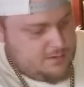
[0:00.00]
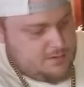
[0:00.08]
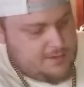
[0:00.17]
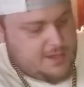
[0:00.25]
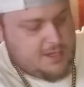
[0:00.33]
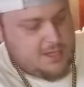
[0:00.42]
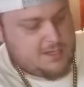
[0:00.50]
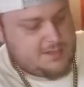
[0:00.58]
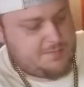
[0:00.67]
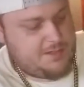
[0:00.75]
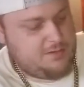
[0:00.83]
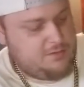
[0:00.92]
They could
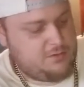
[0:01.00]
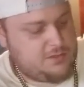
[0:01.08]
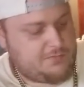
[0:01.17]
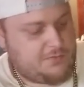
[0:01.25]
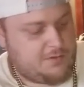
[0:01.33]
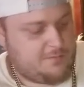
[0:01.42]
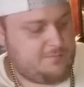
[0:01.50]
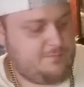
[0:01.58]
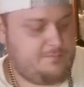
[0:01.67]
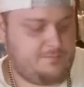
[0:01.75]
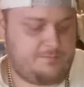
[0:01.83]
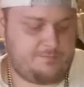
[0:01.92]
just be loose from
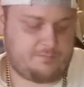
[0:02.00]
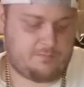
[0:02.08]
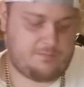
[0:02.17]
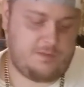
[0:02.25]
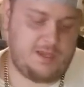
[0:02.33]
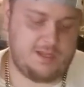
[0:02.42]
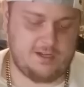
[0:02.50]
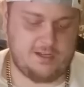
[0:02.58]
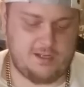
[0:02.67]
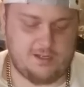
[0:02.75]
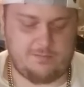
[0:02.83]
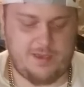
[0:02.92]
being
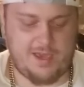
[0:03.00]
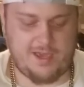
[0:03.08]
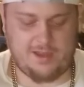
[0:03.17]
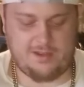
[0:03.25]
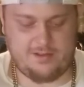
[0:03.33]
a bag.